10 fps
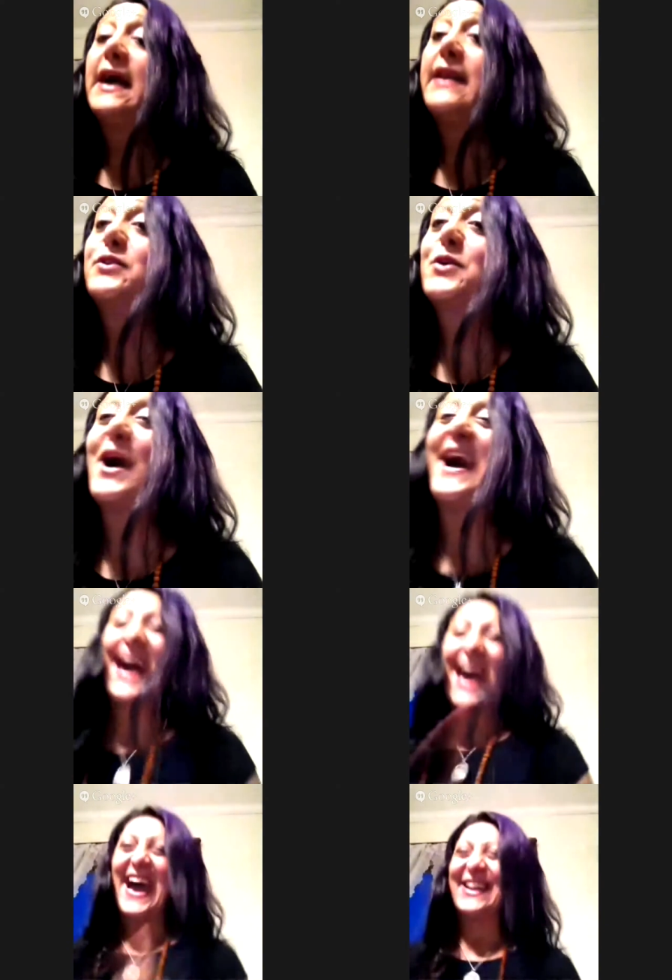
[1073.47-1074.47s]
is called.
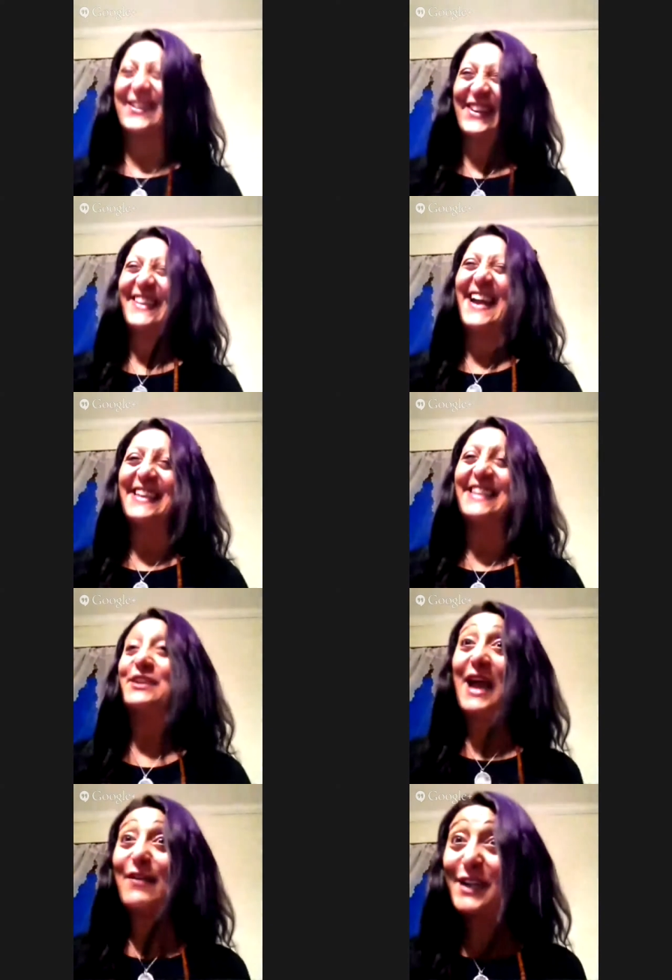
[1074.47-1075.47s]
You're excited.
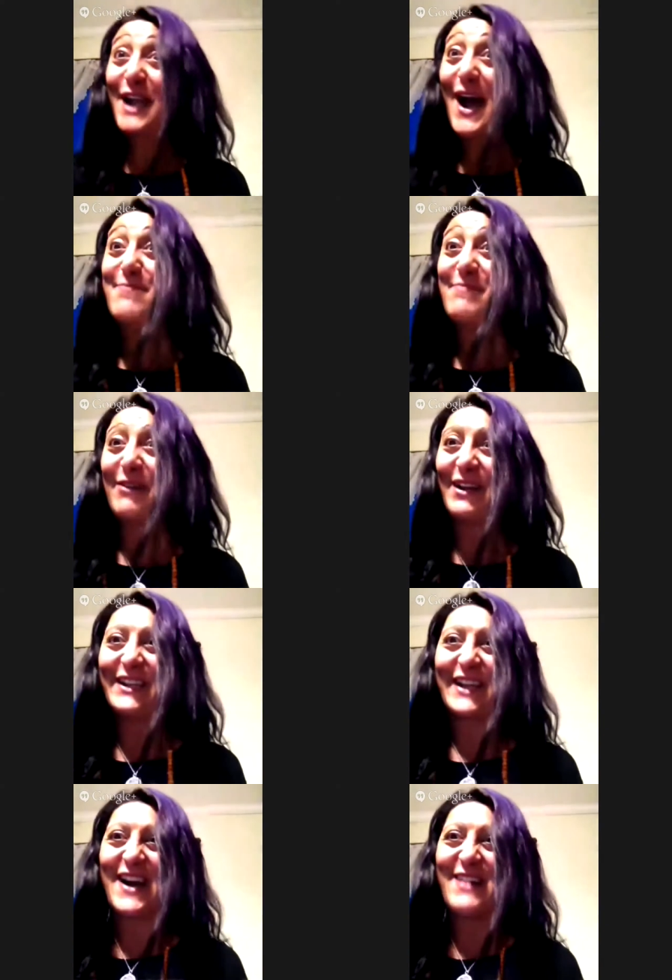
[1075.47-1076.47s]
You have to come. I want you
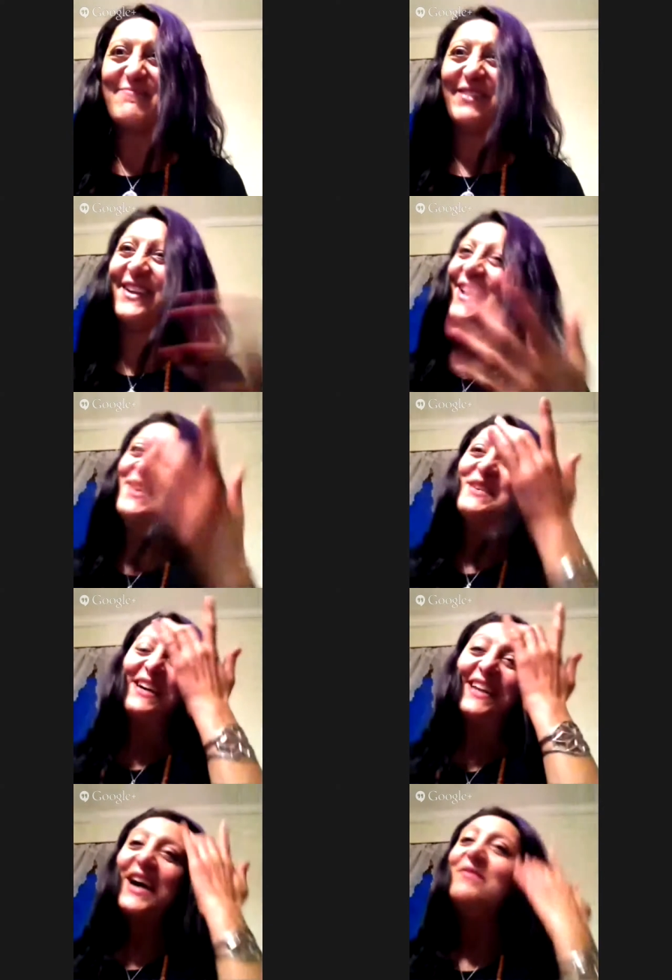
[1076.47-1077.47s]
to come.
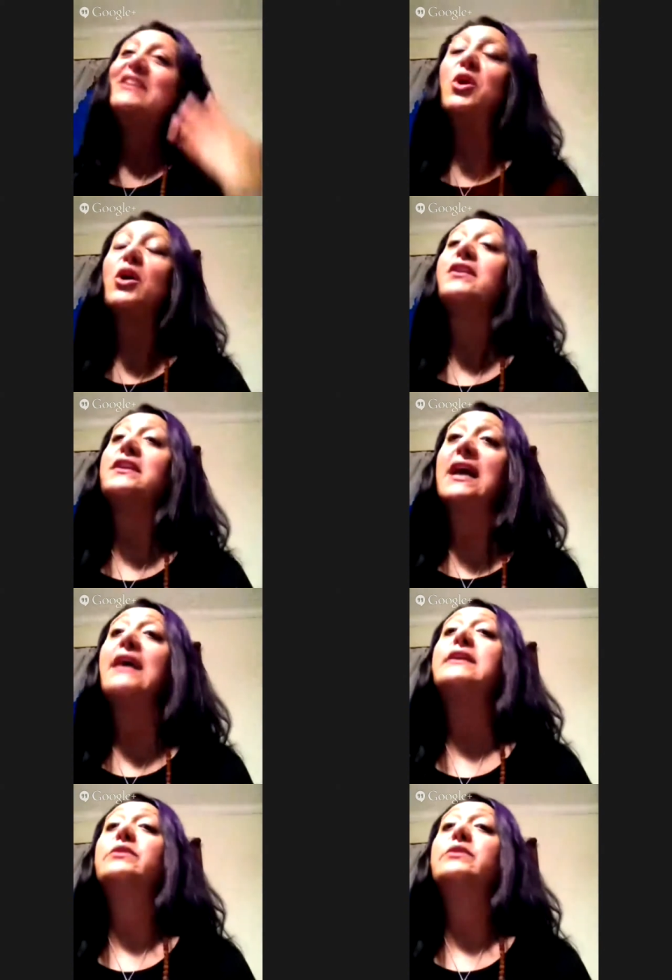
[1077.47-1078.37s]
But it's called Aligning with